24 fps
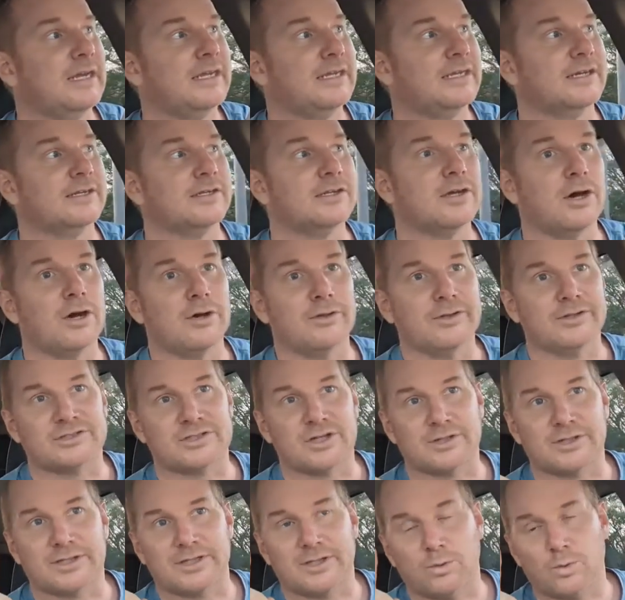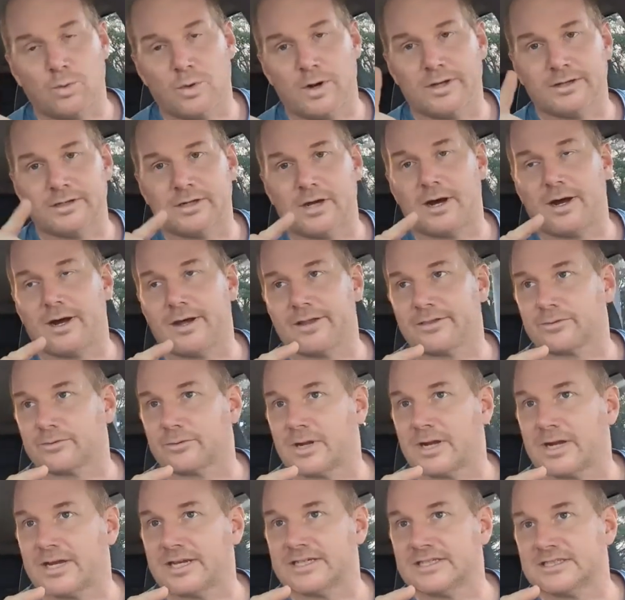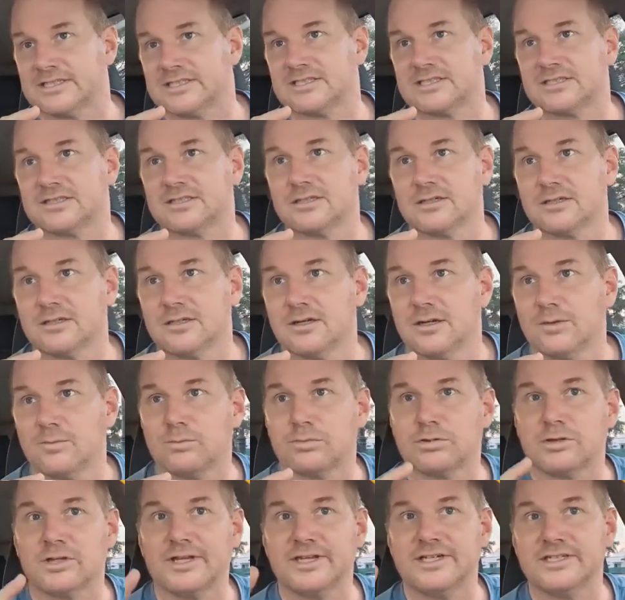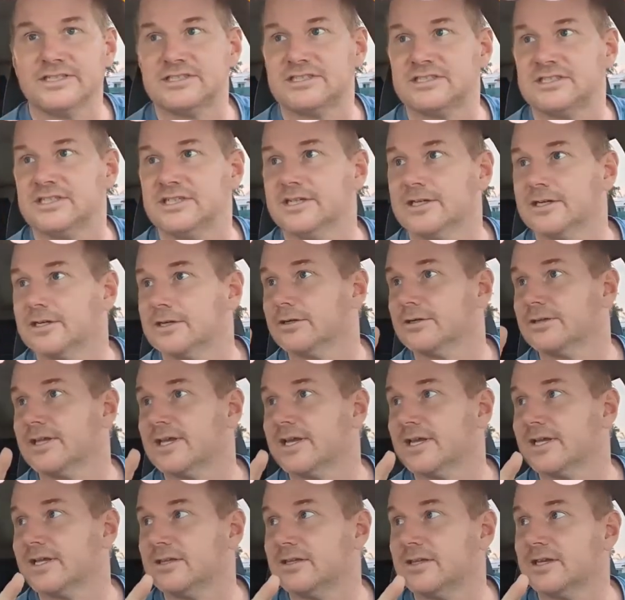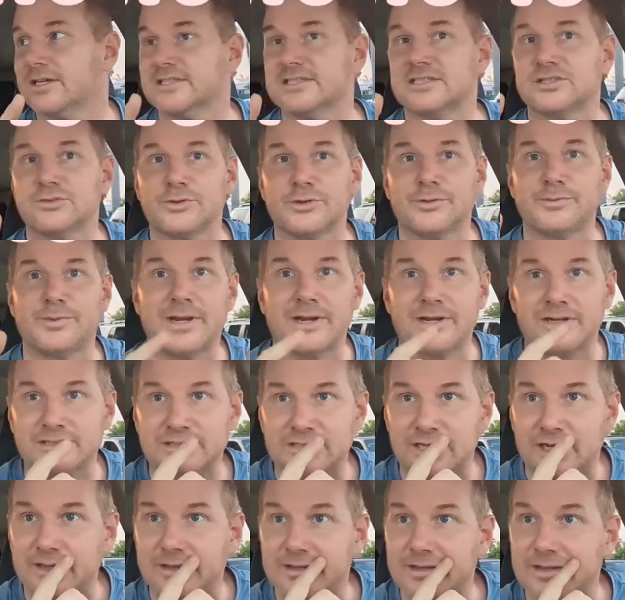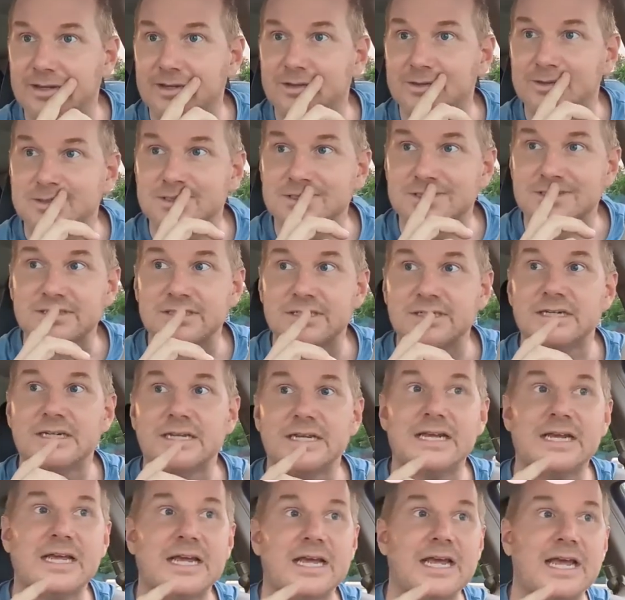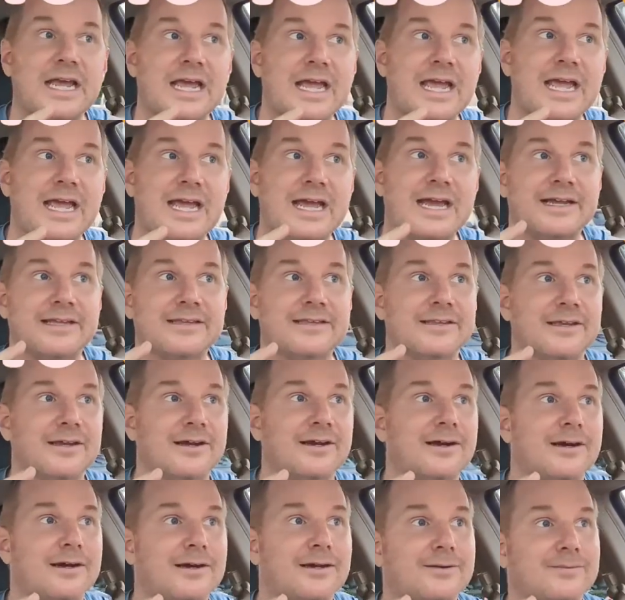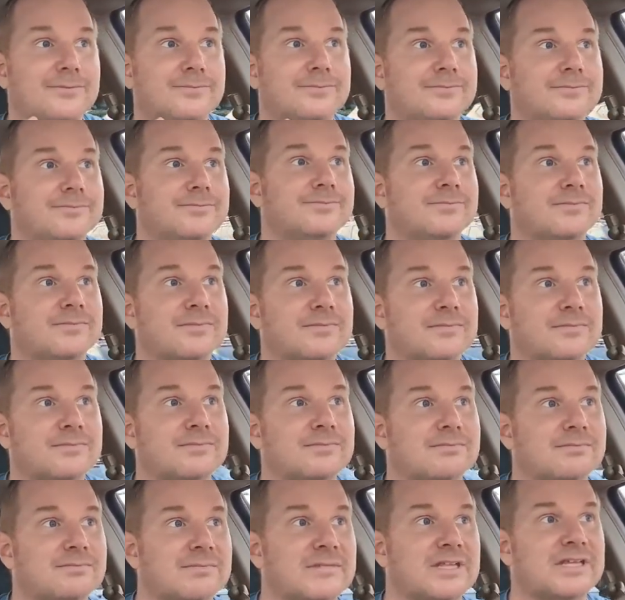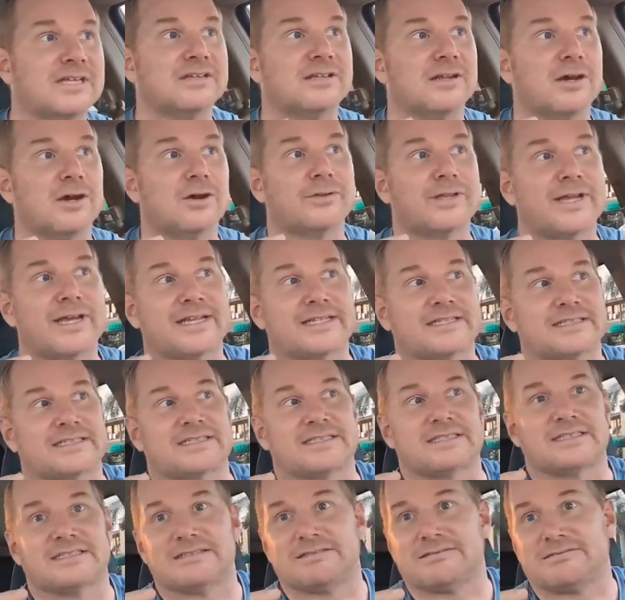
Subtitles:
You know, there's only one authorized place here that does the repairs on those. And, you know, that's,